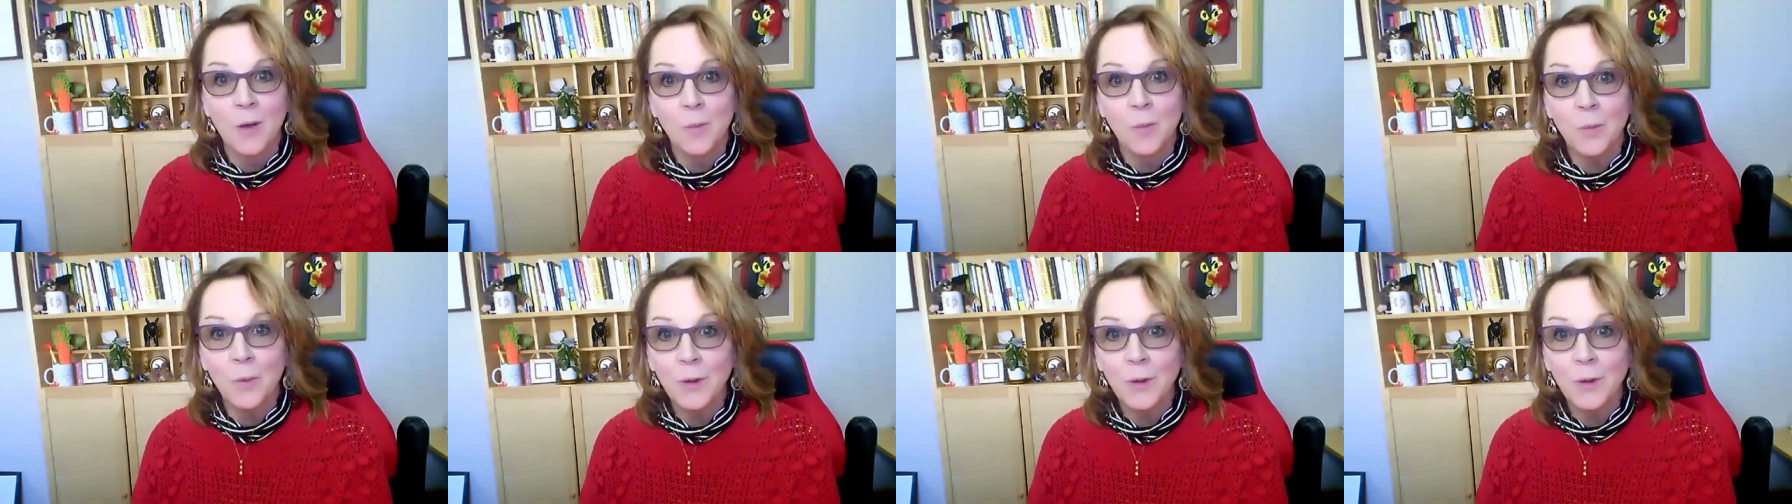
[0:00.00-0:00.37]

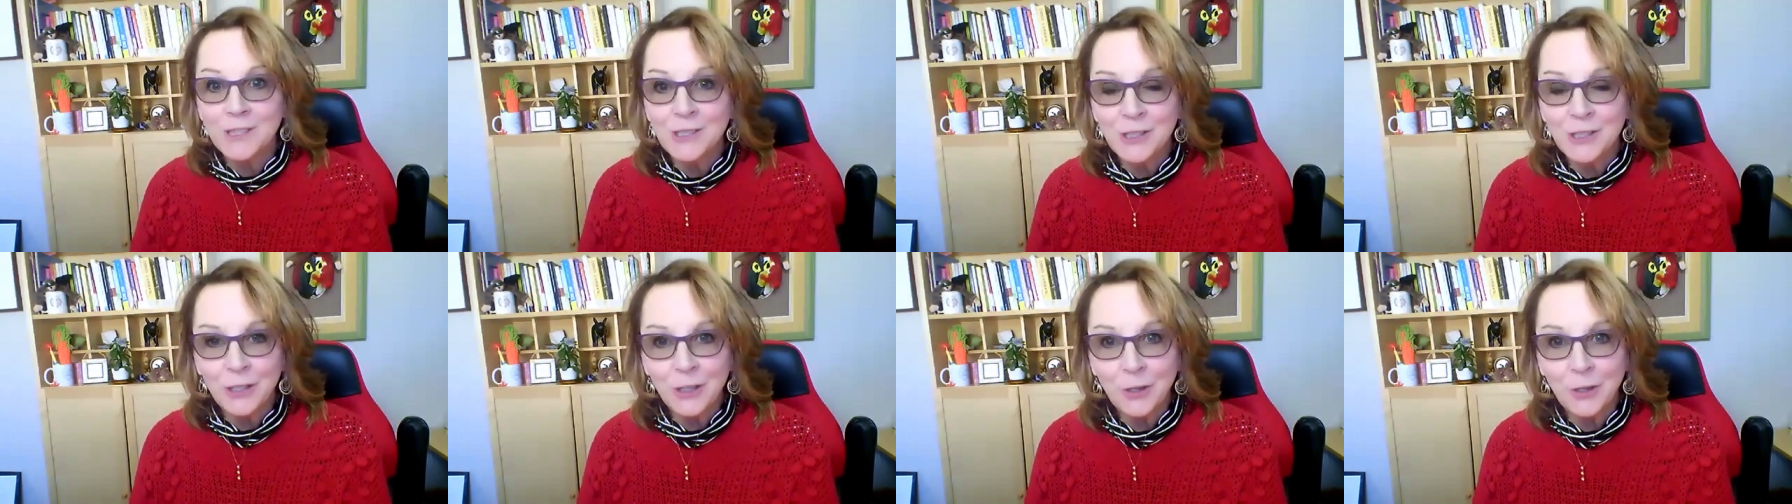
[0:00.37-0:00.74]

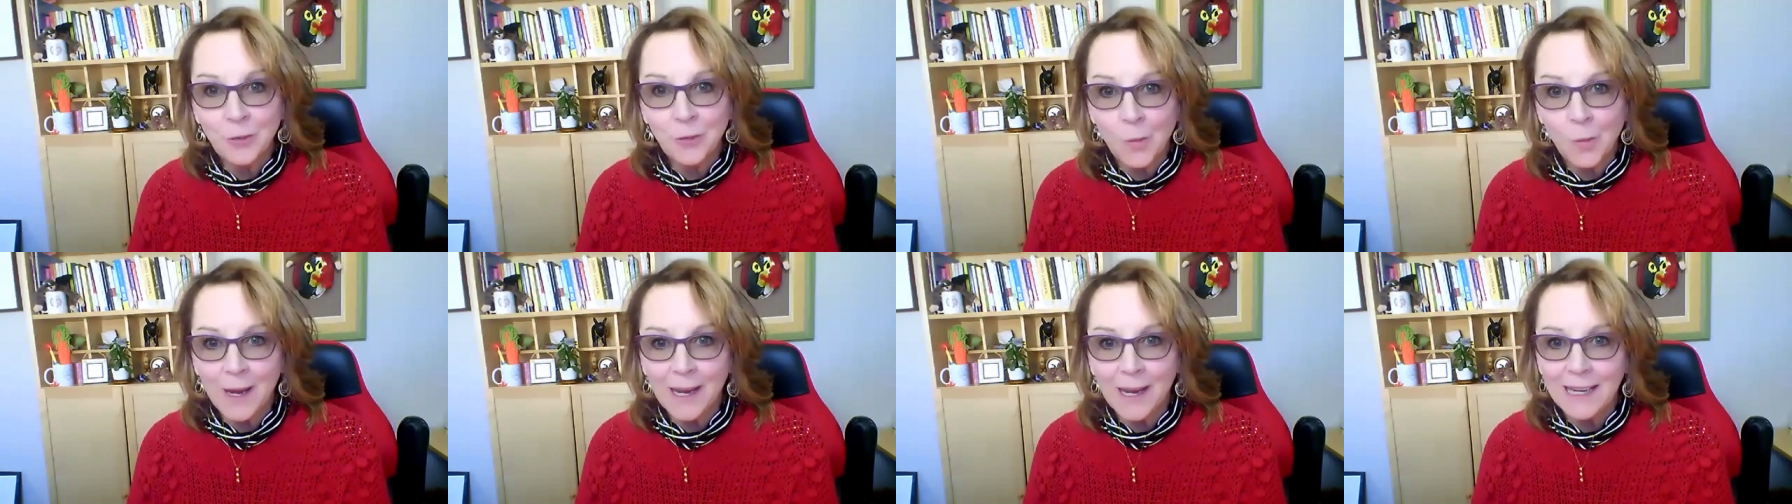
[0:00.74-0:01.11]
Wasn't she
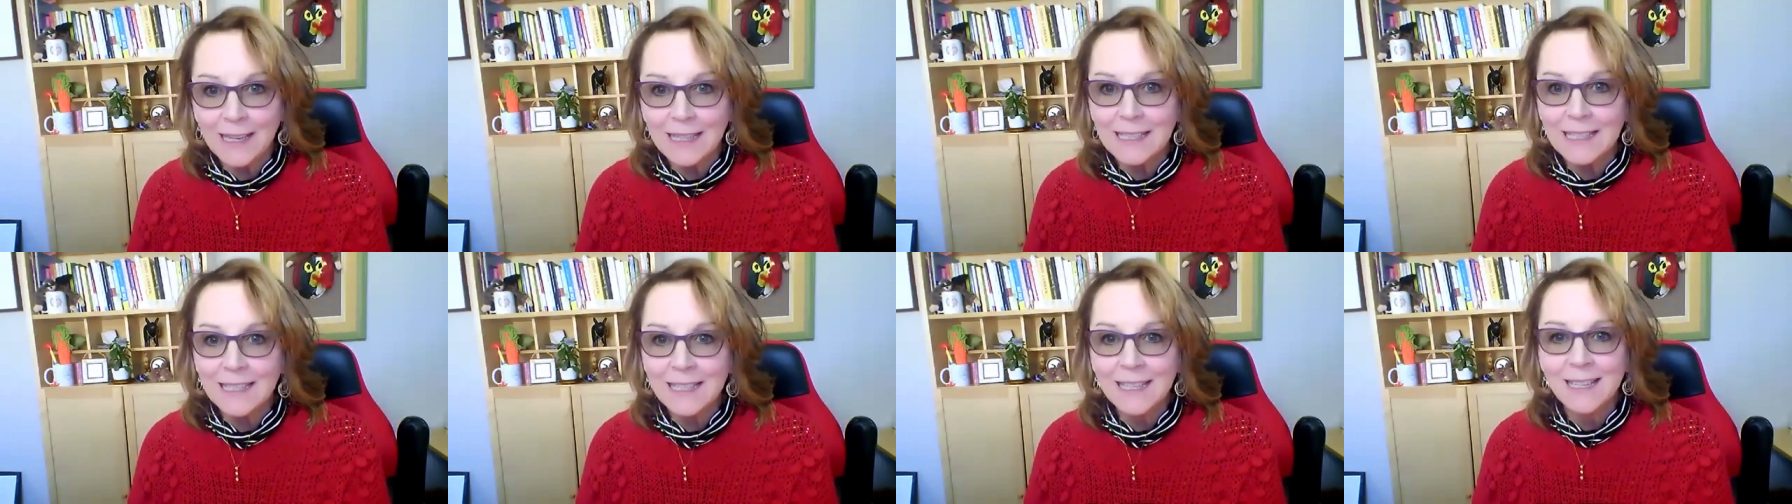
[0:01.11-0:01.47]

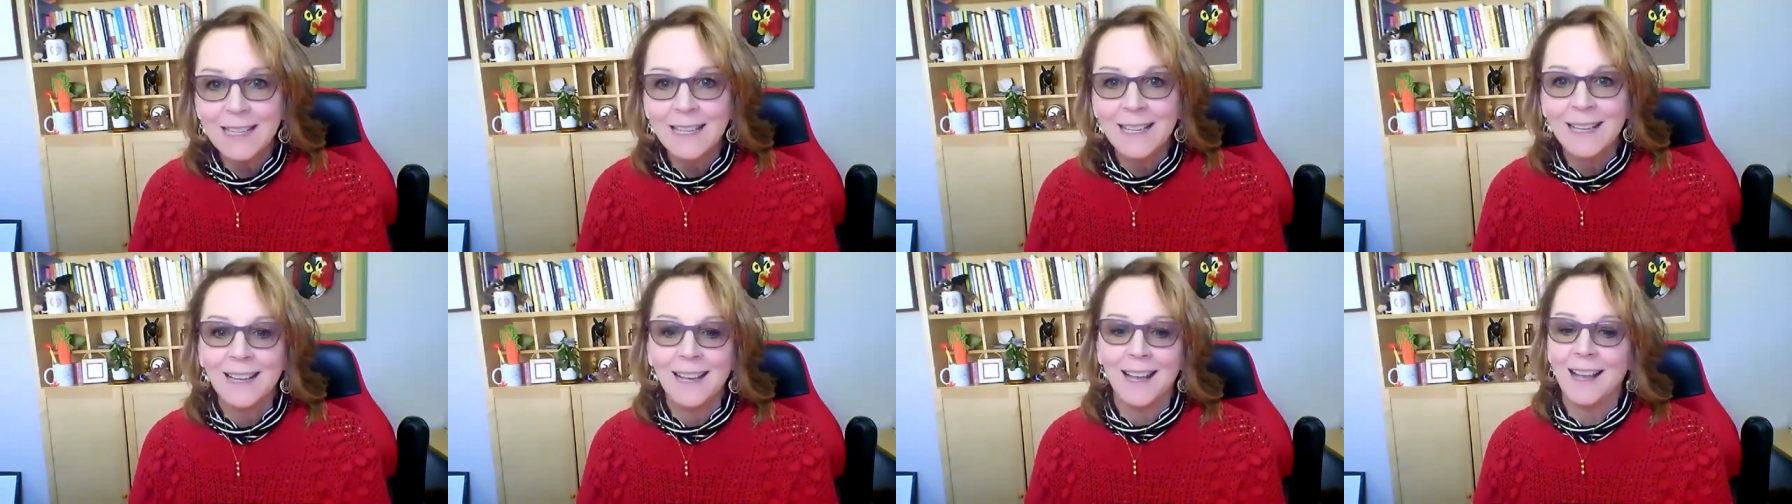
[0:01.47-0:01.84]
great?
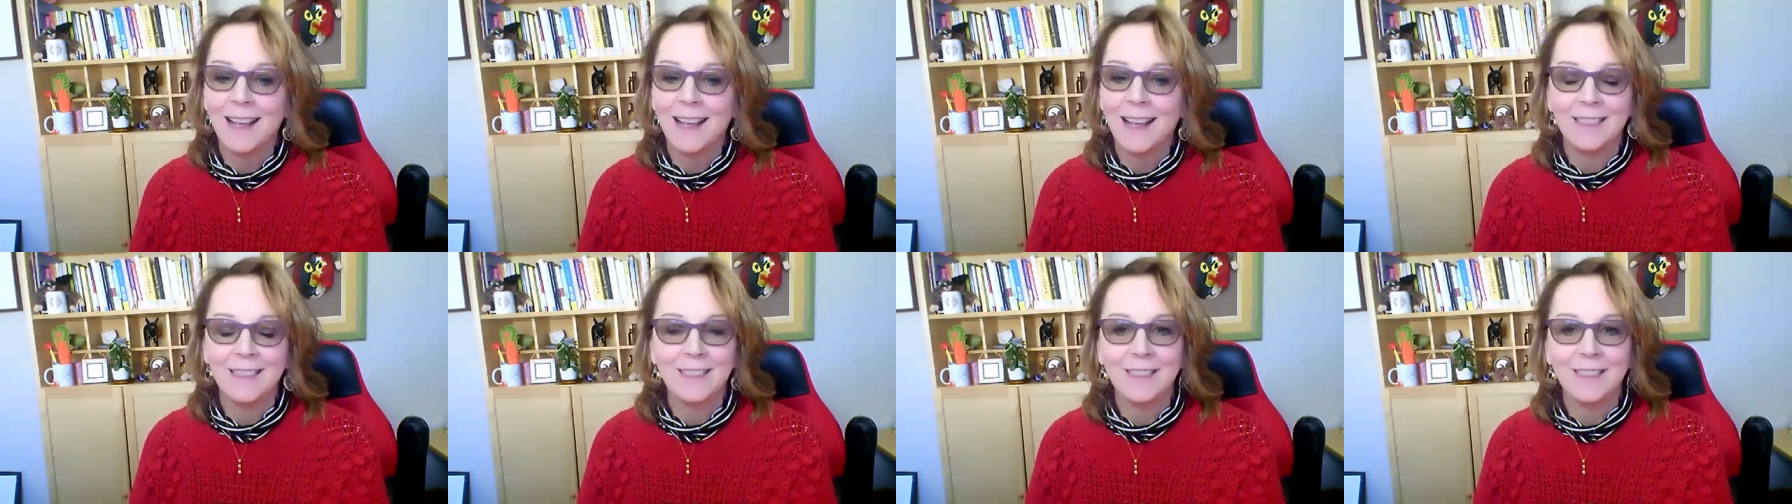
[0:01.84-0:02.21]

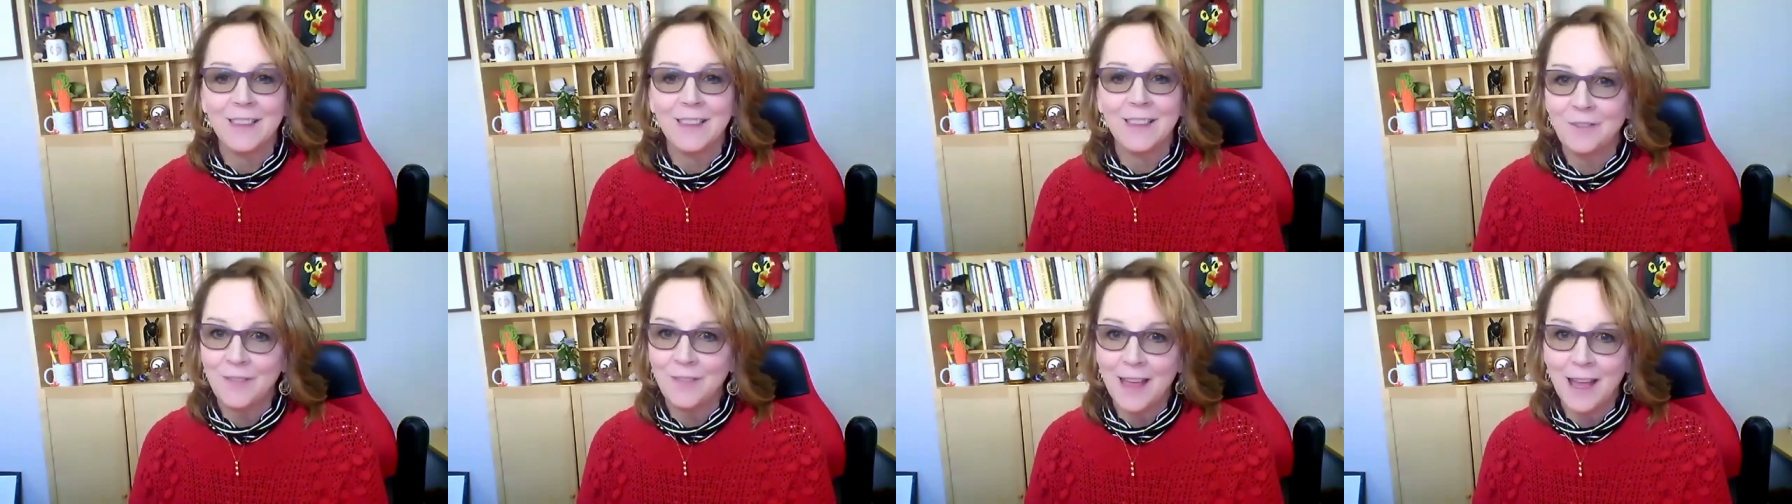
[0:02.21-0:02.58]
I
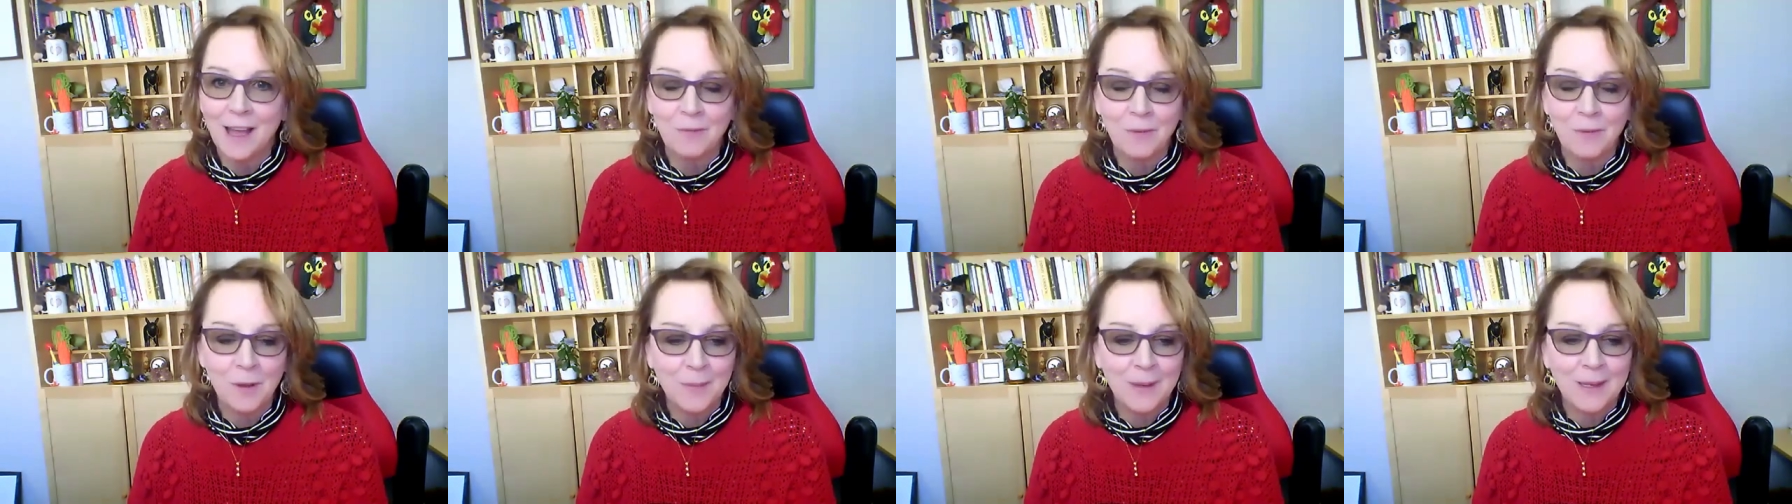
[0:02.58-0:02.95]
love that
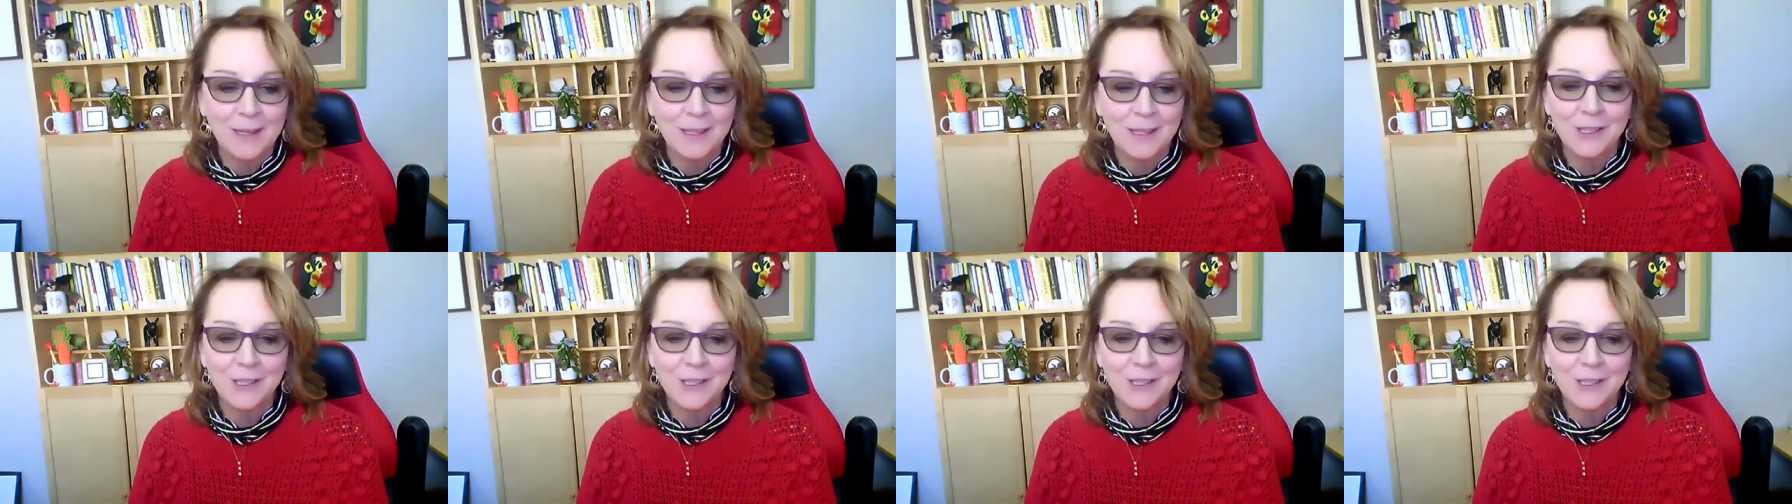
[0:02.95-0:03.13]
woman.